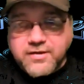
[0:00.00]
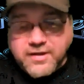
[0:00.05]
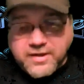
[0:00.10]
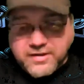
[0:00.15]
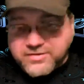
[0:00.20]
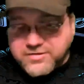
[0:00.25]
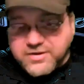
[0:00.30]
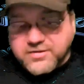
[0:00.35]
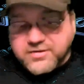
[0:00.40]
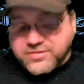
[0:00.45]

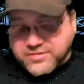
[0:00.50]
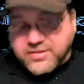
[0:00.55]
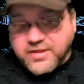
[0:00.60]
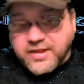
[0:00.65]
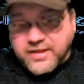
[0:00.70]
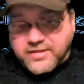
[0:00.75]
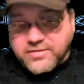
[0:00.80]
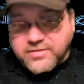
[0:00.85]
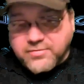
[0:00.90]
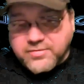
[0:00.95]
It's just
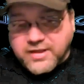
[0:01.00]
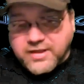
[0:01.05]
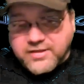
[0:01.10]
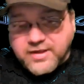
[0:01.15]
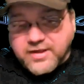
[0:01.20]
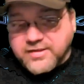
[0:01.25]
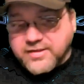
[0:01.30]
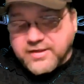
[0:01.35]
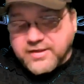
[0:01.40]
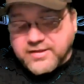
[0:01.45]
that's what they
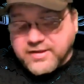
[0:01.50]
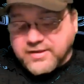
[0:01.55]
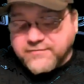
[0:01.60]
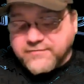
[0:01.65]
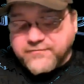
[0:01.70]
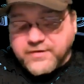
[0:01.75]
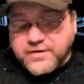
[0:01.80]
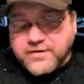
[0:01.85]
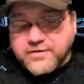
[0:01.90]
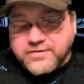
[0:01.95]
did. They
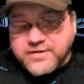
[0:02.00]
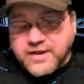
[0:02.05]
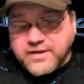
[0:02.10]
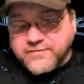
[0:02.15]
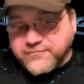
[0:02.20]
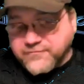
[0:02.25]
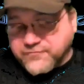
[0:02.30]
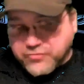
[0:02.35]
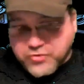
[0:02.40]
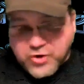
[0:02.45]
didn't feel they
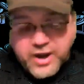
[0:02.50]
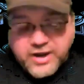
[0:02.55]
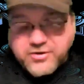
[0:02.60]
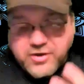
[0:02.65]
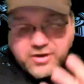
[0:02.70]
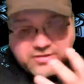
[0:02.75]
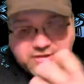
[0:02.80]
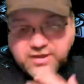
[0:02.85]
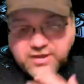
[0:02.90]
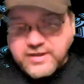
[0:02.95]
tried
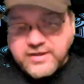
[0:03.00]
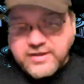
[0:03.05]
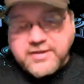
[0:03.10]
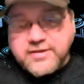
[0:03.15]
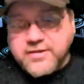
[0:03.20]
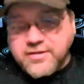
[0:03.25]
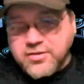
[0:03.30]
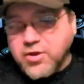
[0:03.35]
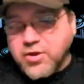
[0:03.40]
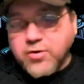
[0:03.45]
not yeah. to hit you
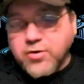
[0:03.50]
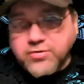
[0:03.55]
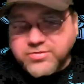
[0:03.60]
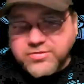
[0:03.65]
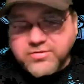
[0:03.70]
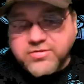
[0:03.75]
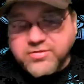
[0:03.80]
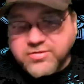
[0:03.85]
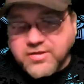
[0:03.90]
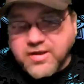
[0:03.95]
in the
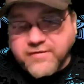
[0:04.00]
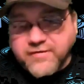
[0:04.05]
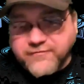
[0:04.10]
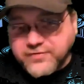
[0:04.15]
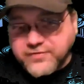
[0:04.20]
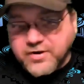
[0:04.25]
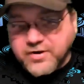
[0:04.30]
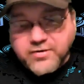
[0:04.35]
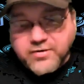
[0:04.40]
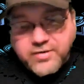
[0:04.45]
nose and stuff.
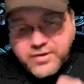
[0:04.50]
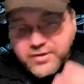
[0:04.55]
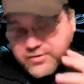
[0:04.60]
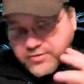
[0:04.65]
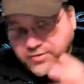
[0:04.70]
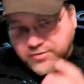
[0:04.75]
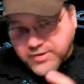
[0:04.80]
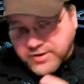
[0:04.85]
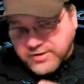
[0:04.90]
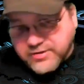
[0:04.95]
You know,
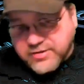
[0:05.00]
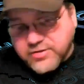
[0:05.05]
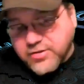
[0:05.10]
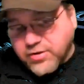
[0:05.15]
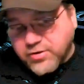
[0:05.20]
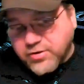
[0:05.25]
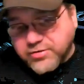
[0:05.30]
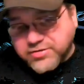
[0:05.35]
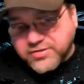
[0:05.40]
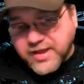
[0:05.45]
don't yeah. hit in the
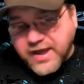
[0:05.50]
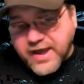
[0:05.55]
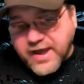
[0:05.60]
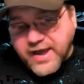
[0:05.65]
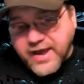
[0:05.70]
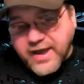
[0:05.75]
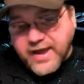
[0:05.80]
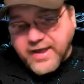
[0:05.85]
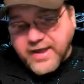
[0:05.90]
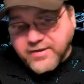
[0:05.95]
nose, the
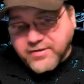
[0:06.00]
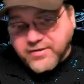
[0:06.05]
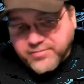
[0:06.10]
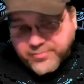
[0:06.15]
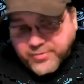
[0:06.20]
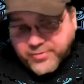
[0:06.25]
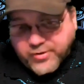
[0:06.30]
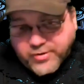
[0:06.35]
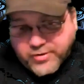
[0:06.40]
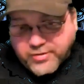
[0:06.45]
eye, or the
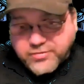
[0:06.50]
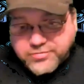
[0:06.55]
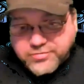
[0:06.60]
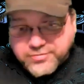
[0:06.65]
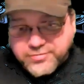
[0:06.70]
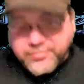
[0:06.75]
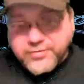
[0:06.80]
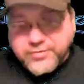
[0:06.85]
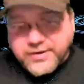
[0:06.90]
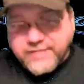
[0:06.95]
balls
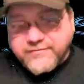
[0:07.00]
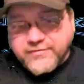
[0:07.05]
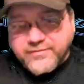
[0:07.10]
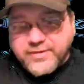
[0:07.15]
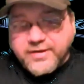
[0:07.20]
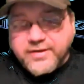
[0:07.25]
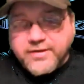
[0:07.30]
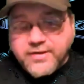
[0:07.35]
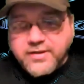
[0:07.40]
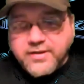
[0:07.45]
or whatever.
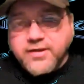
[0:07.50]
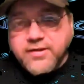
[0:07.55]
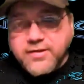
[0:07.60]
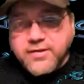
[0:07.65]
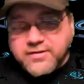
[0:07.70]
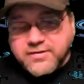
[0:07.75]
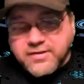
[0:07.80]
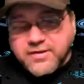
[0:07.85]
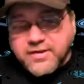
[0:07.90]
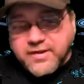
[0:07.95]
But
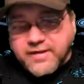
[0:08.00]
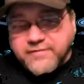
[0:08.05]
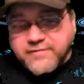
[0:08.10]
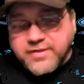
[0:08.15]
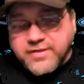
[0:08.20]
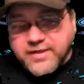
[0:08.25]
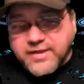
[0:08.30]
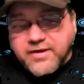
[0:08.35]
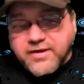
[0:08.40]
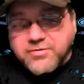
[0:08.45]

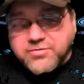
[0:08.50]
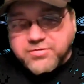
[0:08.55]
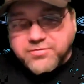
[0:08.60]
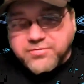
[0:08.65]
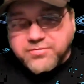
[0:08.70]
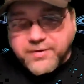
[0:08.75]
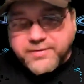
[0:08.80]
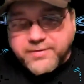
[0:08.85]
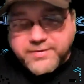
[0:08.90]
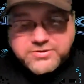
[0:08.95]
everything else
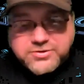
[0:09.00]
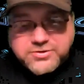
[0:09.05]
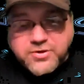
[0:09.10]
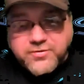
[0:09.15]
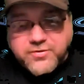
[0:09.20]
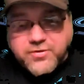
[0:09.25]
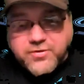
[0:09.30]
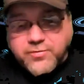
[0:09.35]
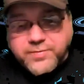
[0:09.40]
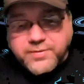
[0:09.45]
was pretty much
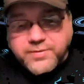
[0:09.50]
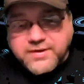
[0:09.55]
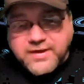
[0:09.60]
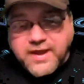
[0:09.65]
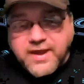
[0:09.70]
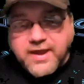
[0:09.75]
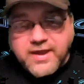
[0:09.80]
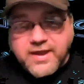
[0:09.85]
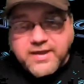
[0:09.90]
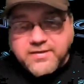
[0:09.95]
open
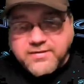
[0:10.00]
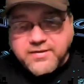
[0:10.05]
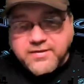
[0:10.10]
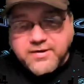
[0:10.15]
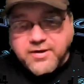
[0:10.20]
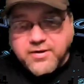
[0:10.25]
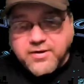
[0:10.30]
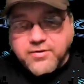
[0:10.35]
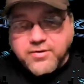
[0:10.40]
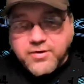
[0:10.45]
game.
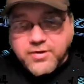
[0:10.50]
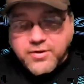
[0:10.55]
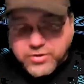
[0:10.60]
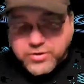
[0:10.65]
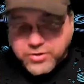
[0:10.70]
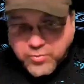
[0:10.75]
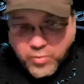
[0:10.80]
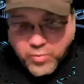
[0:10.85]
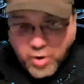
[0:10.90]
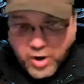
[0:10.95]
You know,
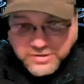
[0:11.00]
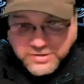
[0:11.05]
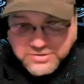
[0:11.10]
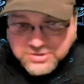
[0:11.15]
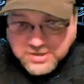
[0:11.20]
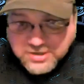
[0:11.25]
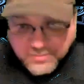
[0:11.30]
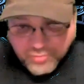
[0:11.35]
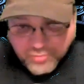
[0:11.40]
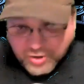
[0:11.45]
you
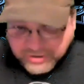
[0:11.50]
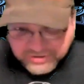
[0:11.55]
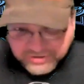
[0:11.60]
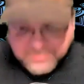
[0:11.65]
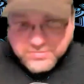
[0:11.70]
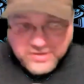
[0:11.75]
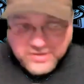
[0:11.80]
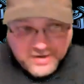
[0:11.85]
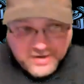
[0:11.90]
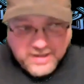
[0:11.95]
watch them, watch
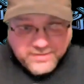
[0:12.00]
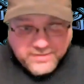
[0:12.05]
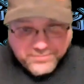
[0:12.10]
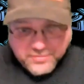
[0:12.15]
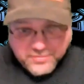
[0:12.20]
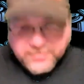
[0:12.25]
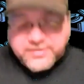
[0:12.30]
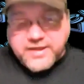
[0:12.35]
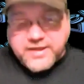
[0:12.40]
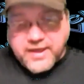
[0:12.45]
them today.
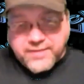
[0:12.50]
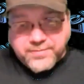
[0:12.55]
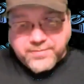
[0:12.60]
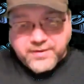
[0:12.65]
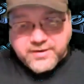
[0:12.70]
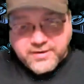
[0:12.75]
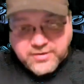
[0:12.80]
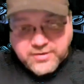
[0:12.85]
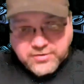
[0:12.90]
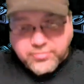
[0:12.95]
Put a tape
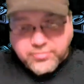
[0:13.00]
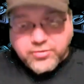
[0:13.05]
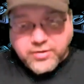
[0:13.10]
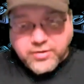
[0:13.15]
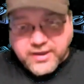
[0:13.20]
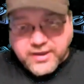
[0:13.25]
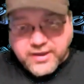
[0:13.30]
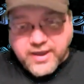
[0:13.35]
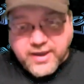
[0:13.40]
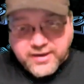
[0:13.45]
in, and you
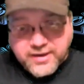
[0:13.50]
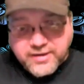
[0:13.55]
look at.